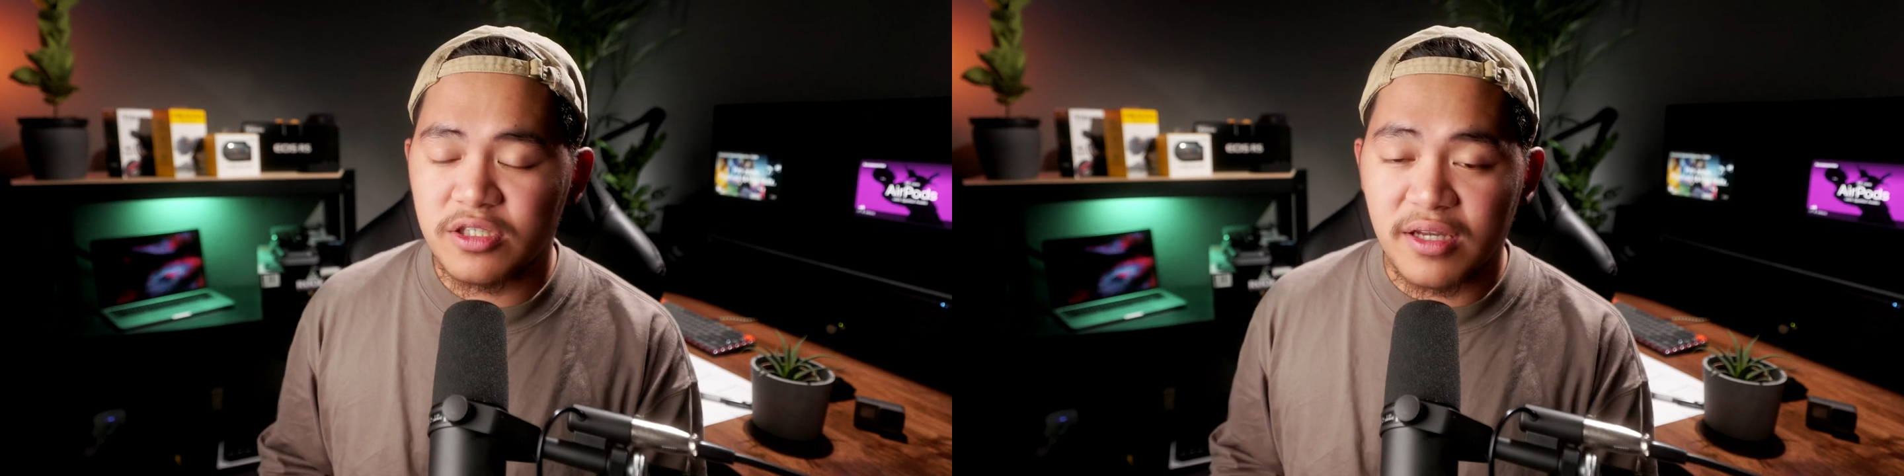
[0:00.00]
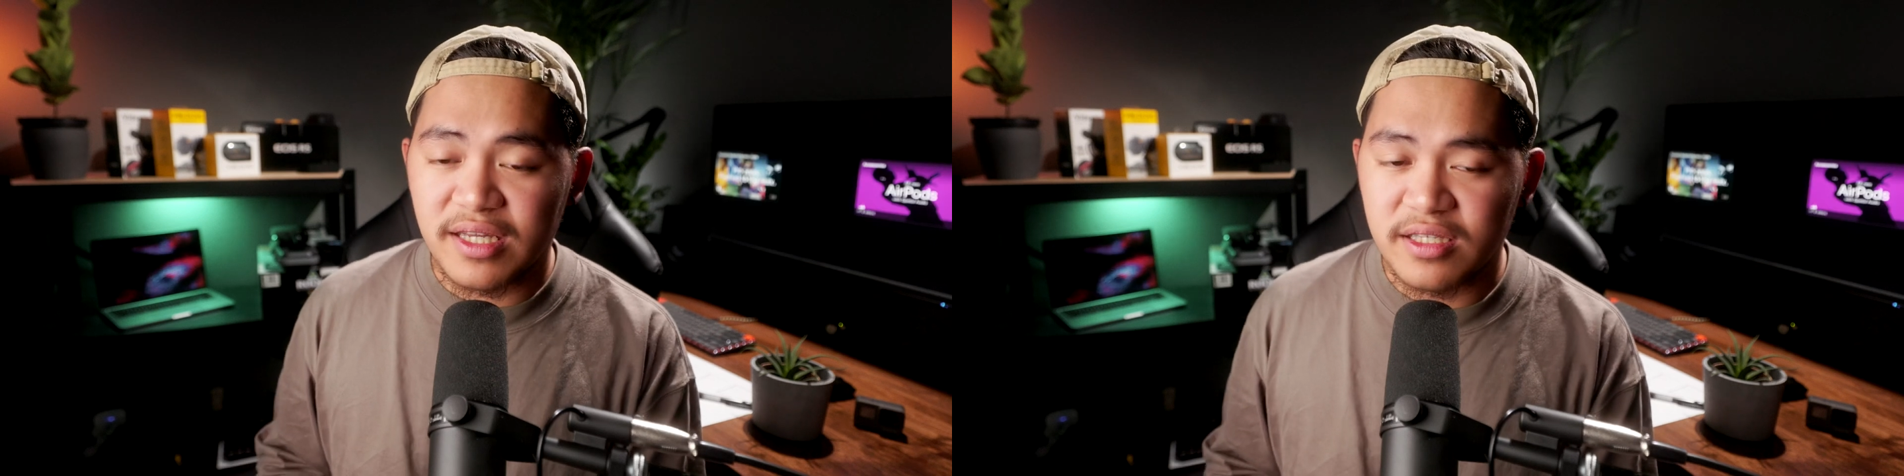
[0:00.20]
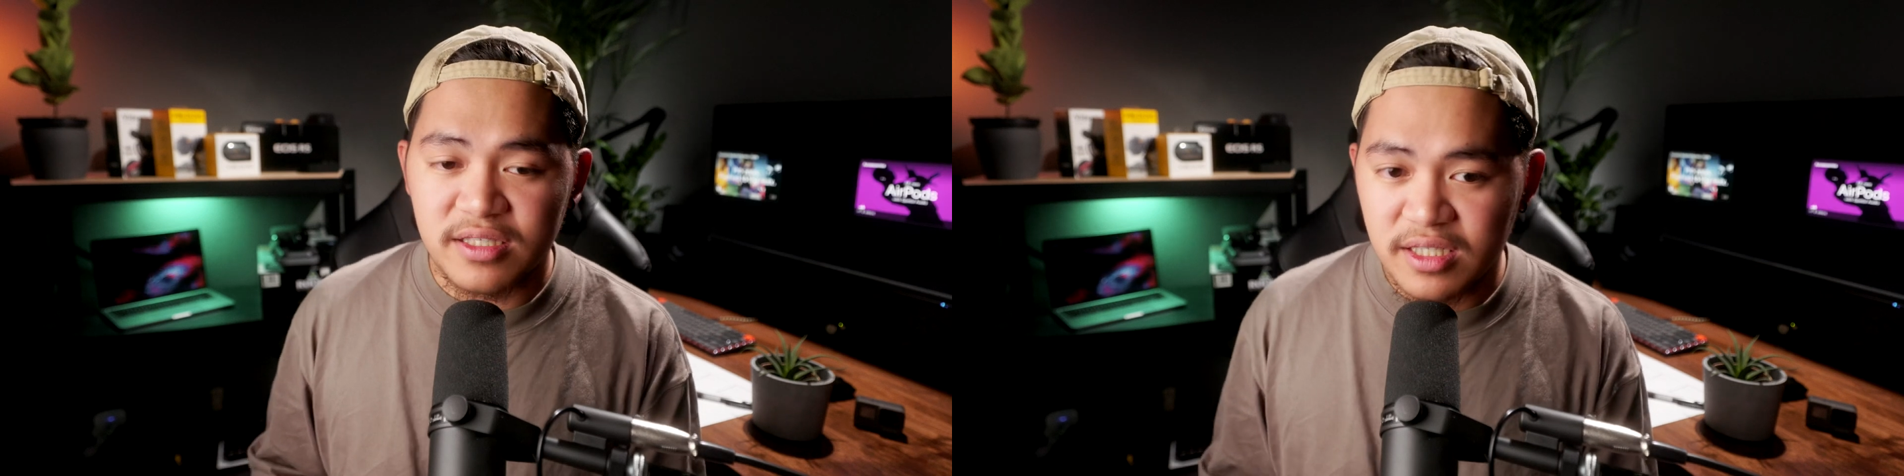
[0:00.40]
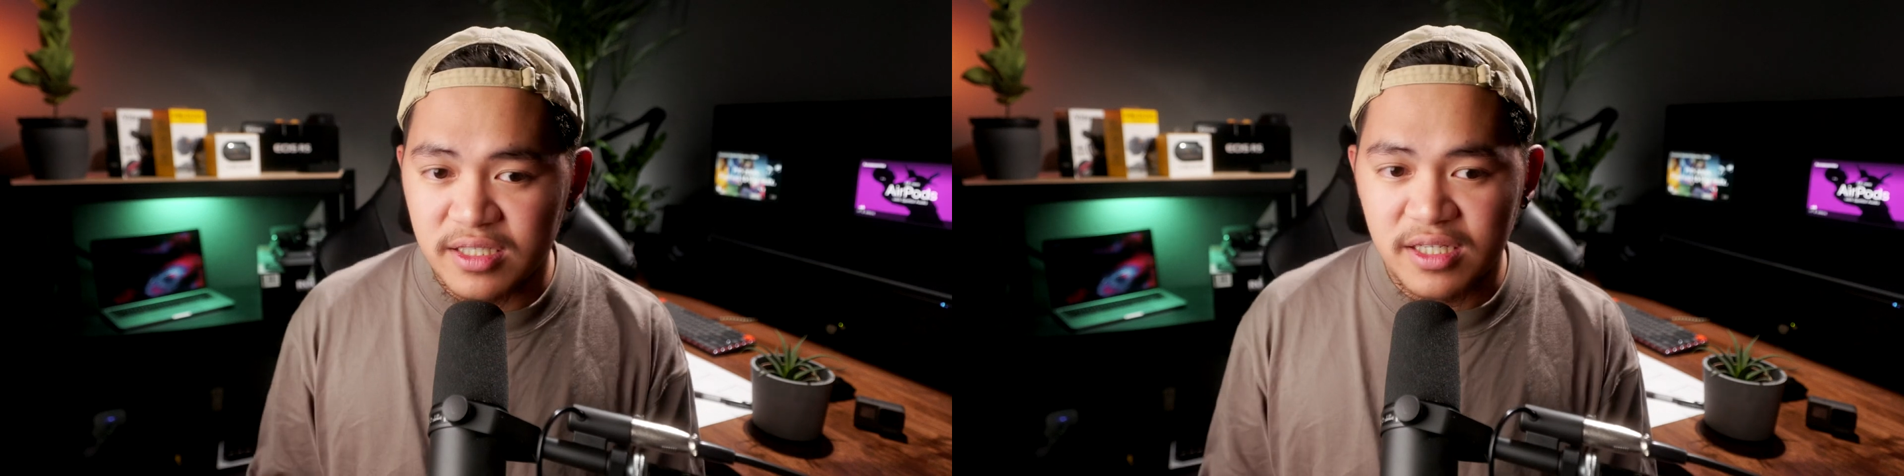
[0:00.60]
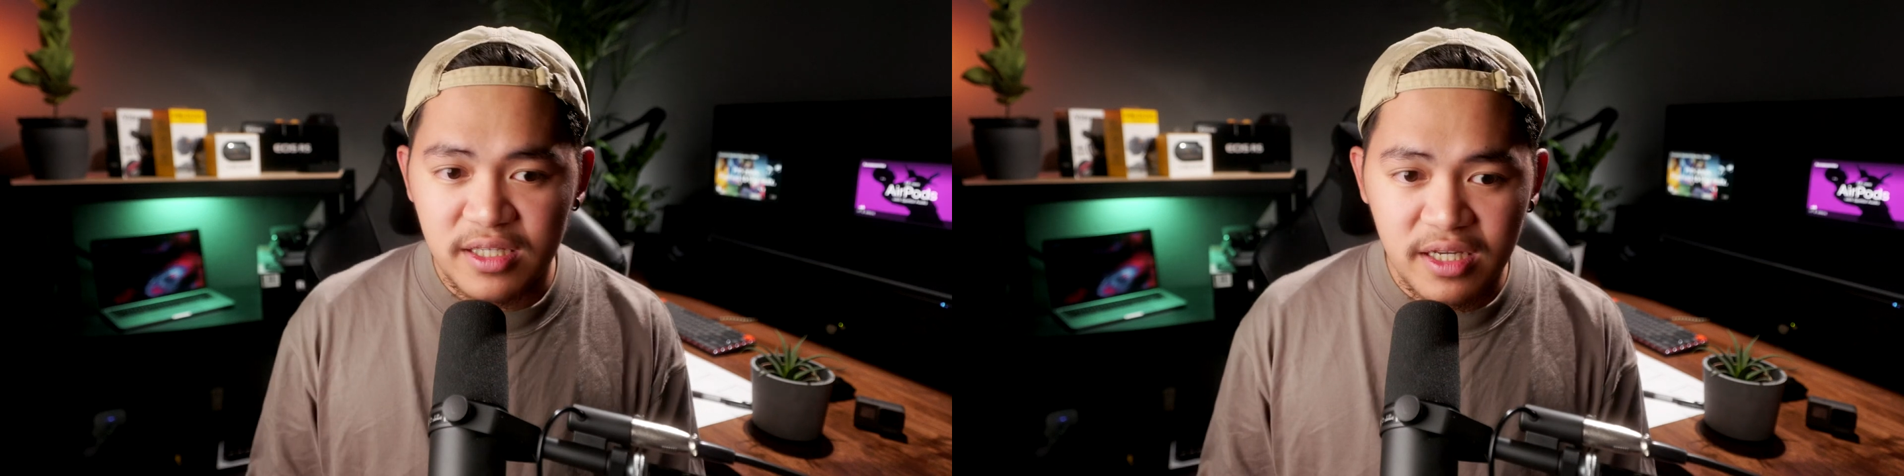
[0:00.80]
to get the
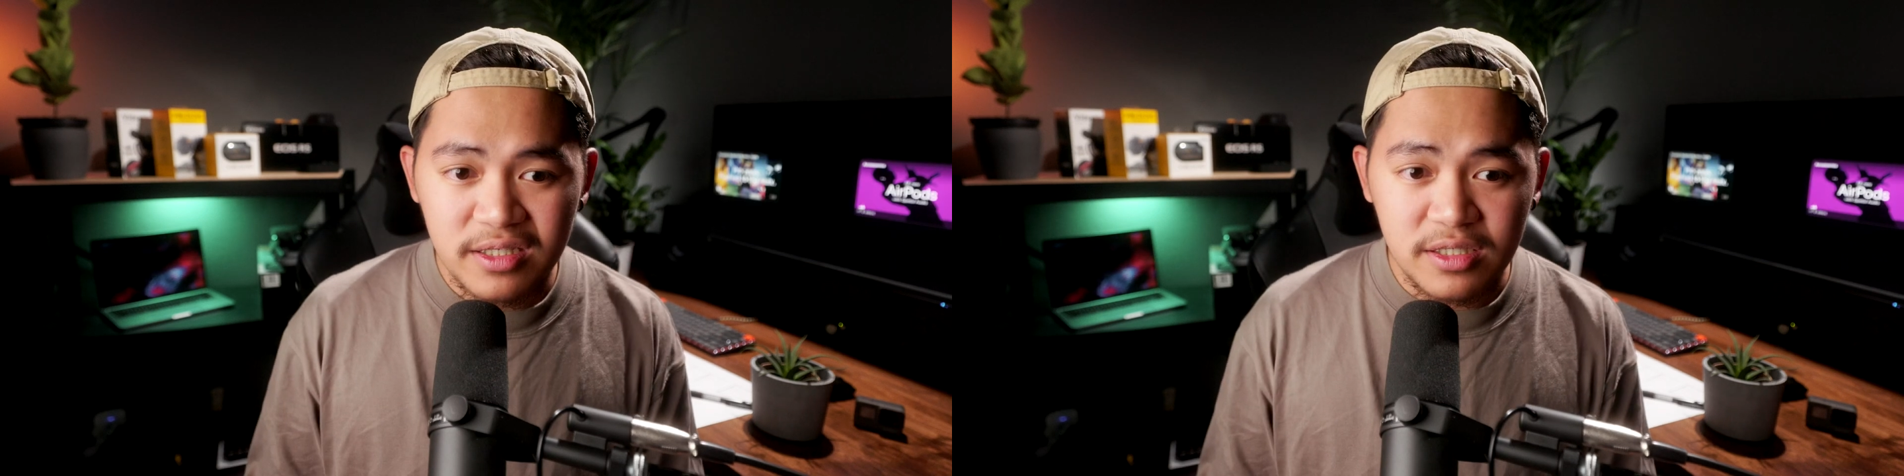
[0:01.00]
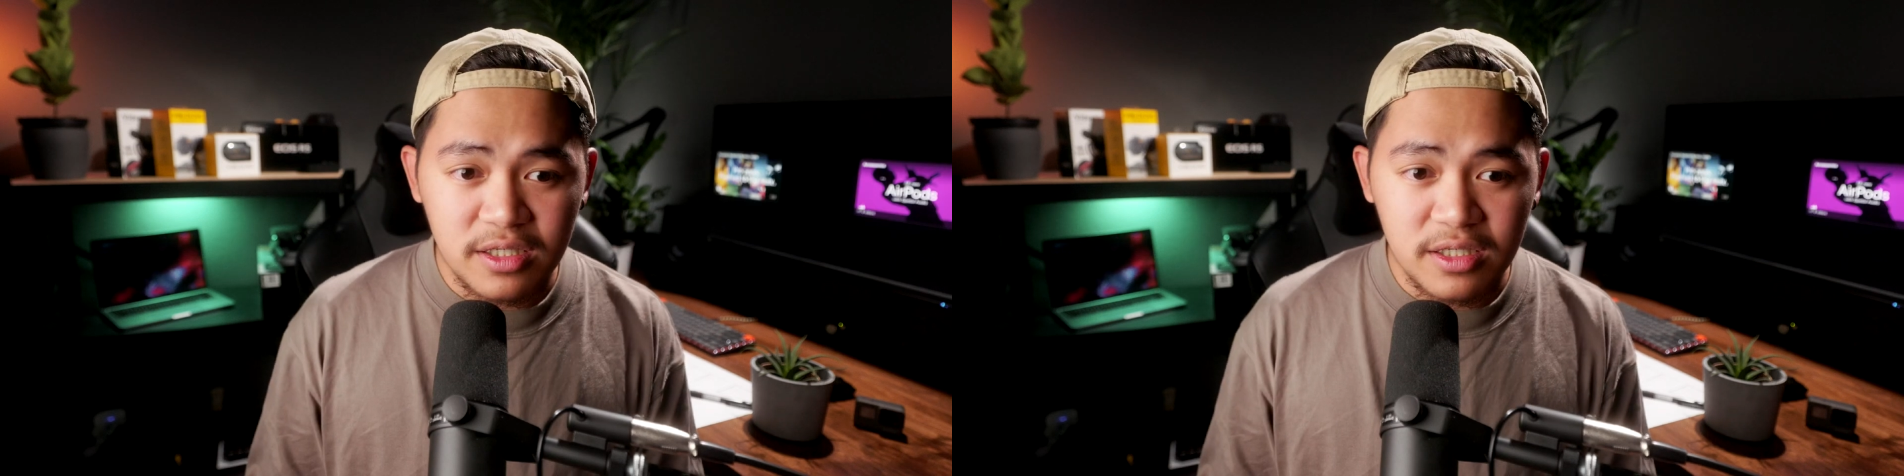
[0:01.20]
16-inch,